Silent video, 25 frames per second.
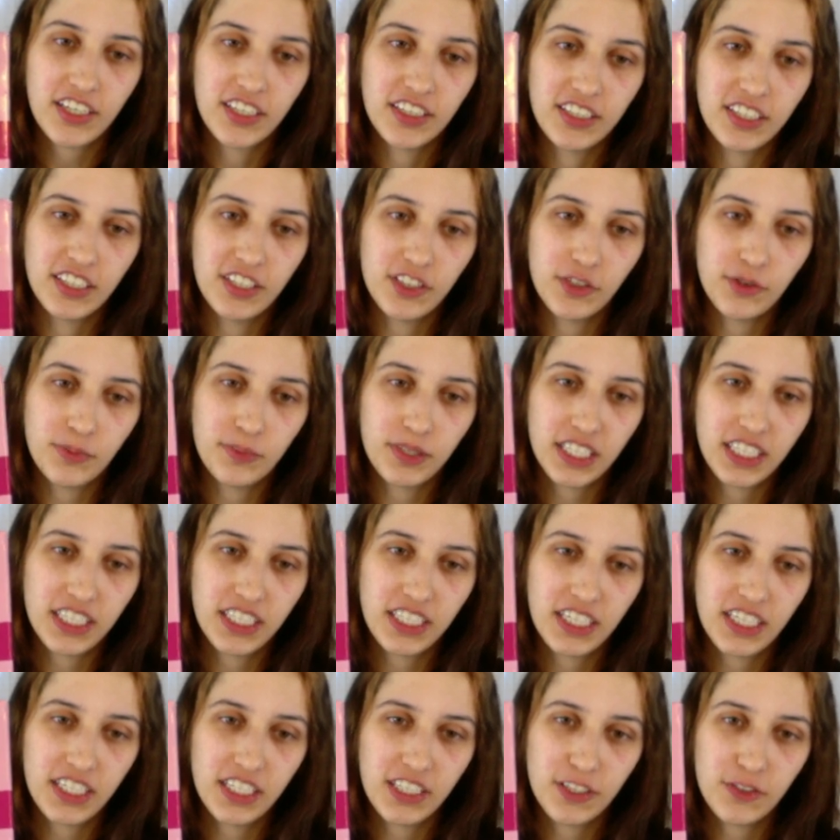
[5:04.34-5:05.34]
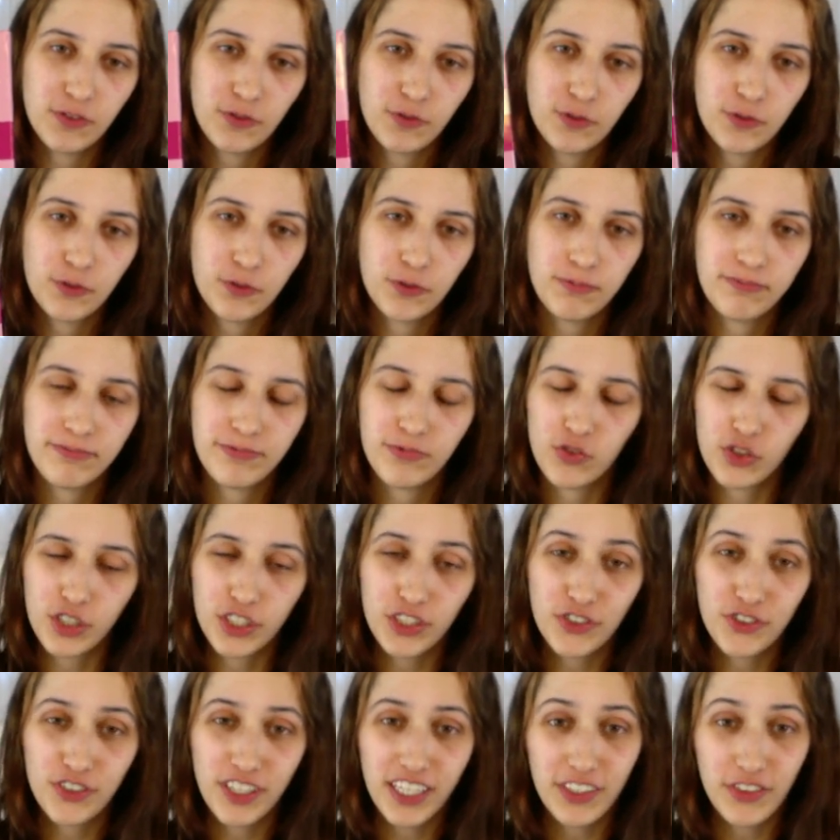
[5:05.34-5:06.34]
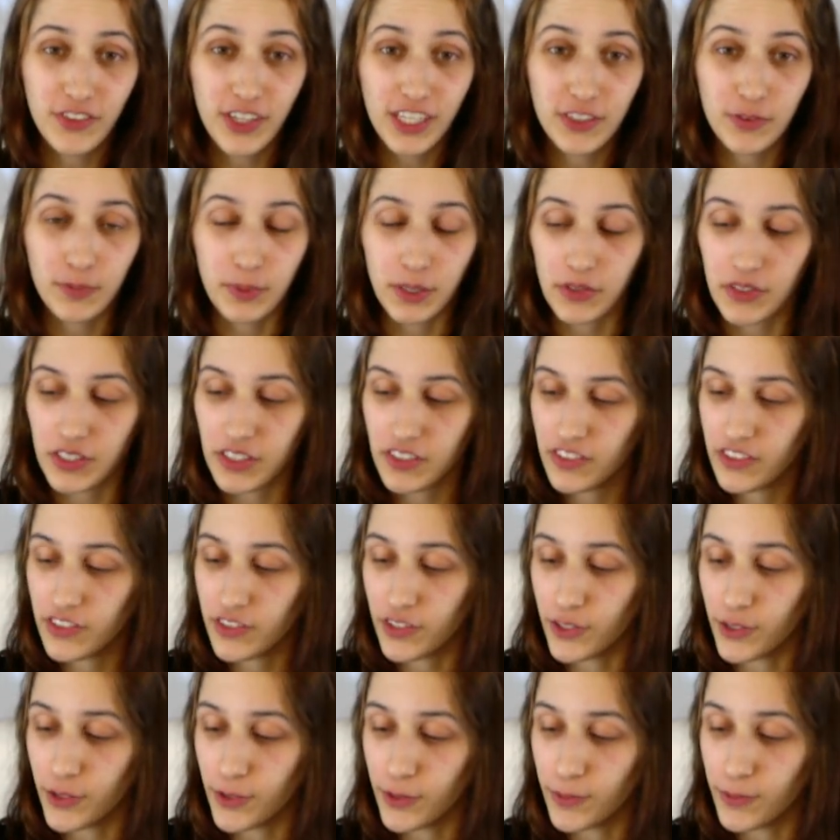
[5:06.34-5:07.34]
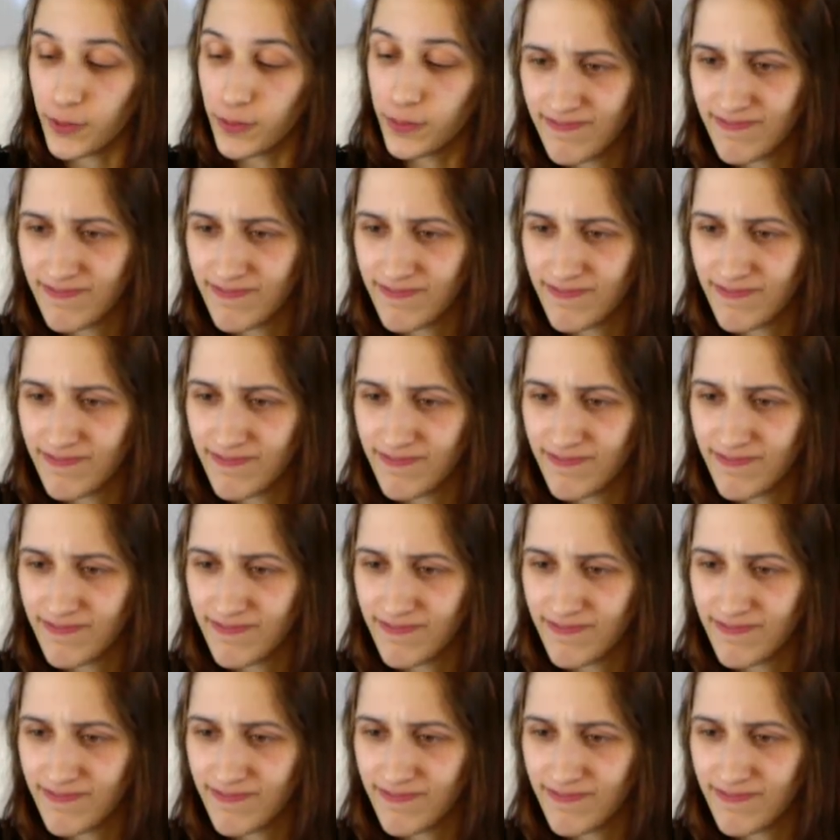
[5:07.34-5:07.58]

little bit of freeze-dried raspberries, so